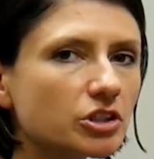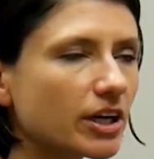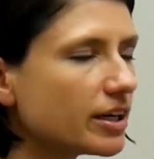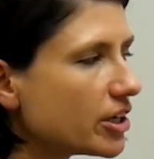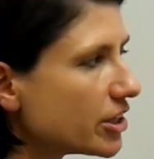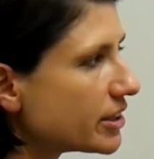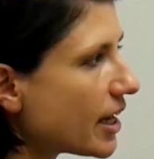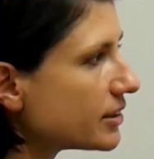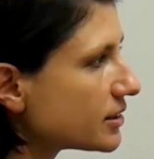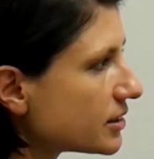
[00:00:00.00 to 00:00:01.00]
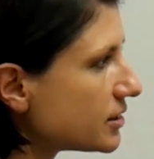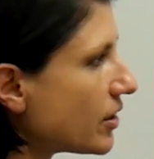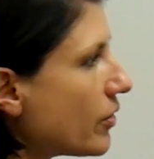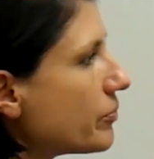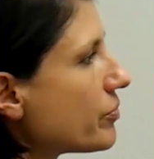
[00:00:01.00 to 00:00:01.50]
screen or your desk.
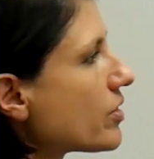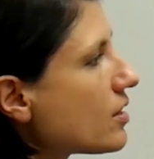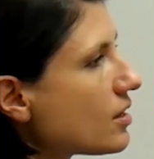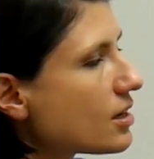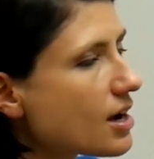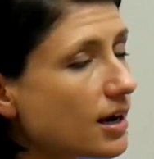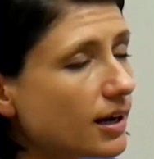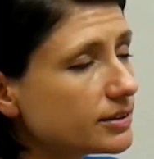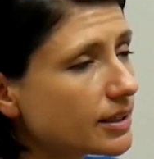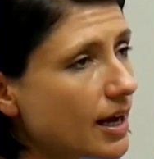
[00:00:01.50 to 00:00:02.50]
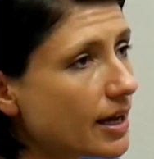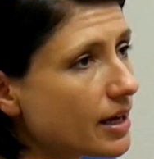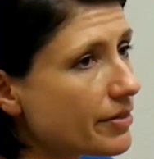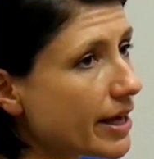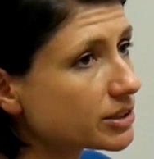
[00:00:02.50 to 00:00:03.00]
So
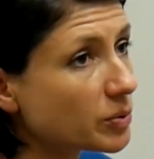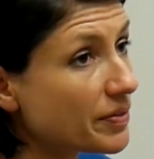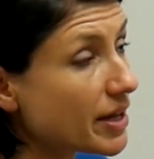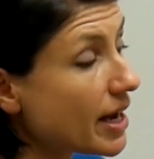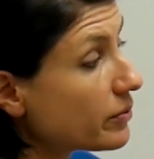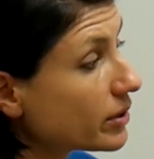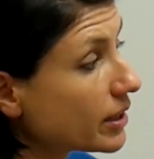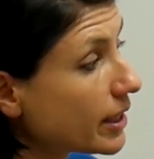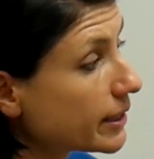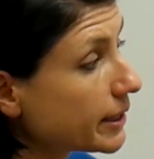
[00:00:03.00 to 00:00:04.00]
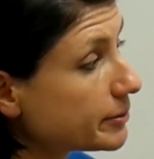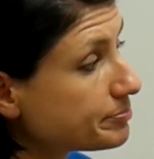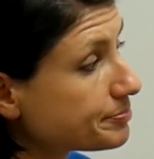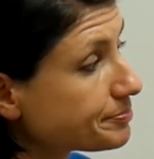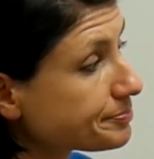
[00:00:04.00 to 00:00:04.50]
that's one that I really like.
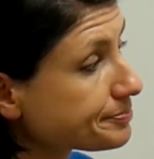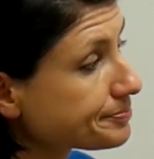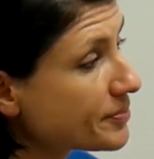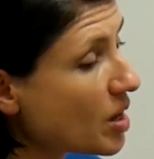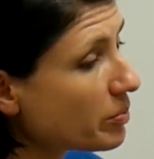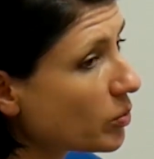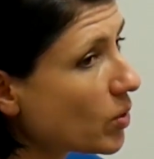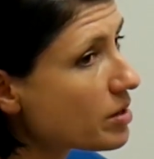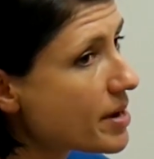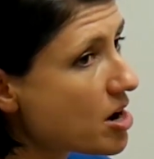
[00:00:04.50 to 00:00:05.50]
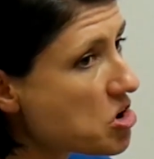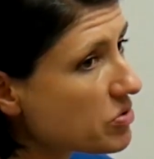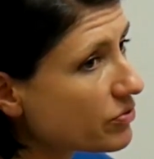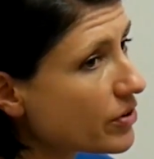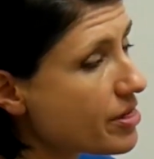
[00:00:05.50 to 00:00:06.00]
But what
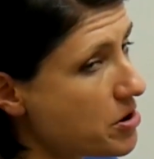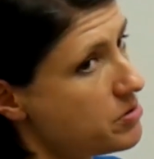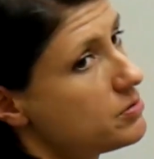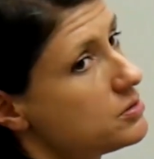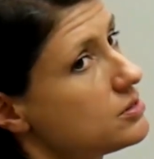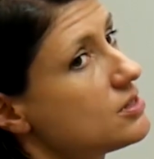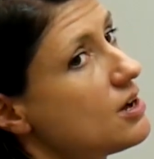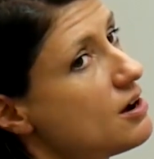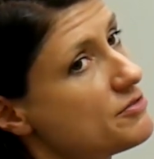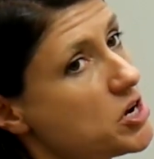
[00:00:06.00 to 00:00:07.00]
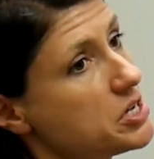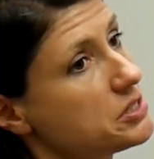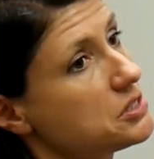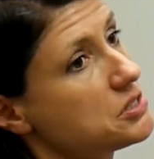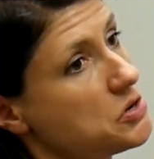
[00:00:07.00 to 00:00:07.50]
about for those of
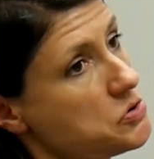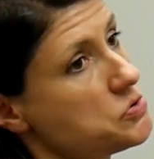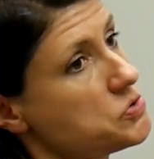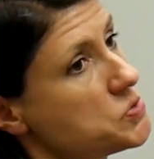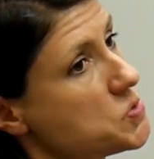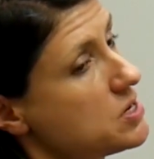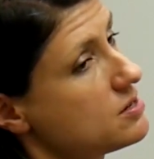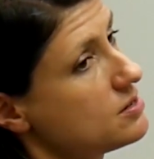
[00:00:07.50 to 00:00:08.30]
us who